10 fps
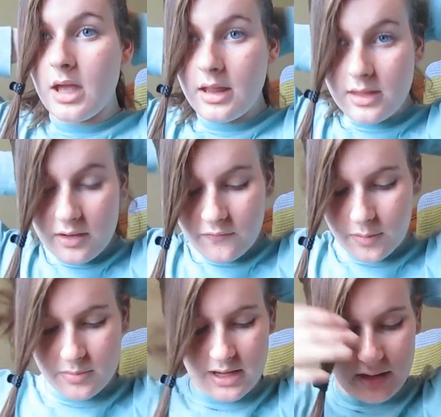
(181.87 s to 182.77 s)
And then
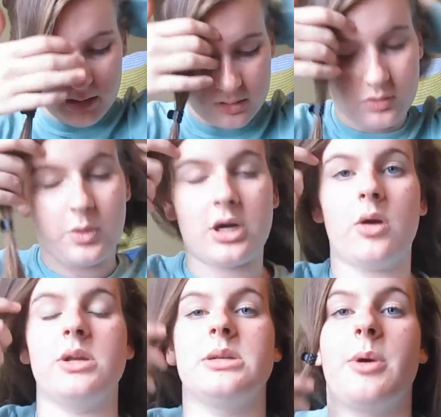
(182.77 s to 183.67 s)
from there, you are
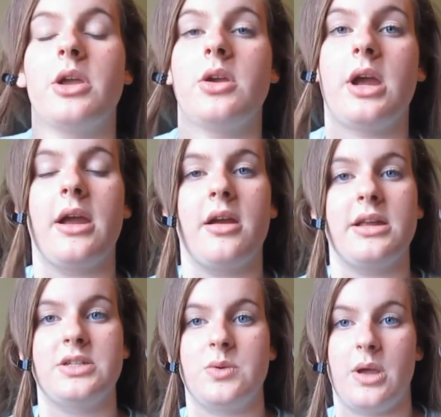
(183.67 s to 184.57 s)
going to put your hair
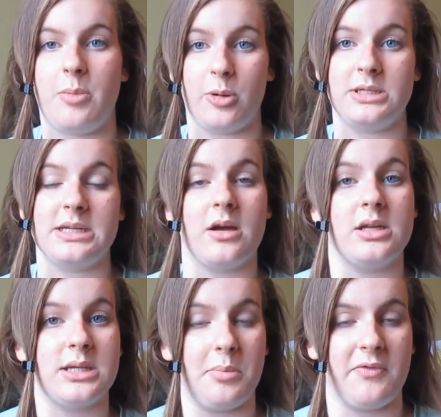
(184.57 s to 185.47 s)
into a ponytail
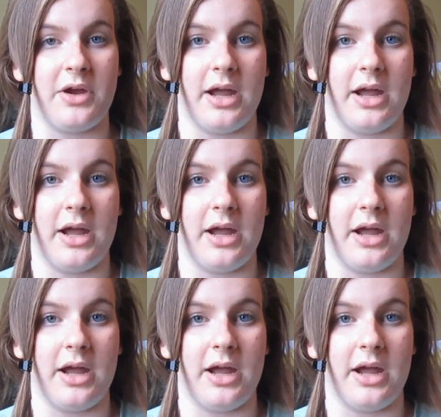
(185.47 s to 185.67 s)
on top of your